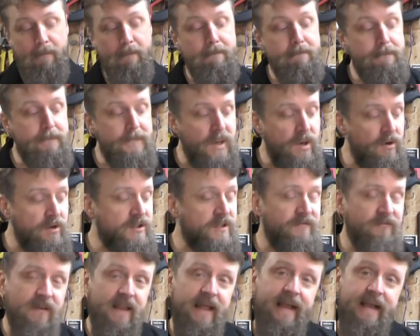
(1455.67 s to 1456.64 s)

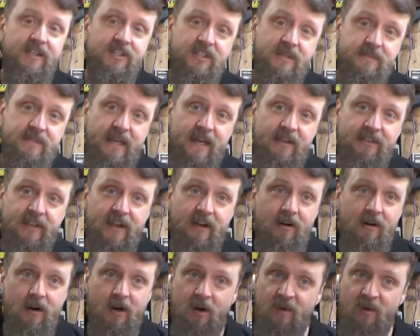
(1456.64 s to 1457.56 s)
Most flagships out there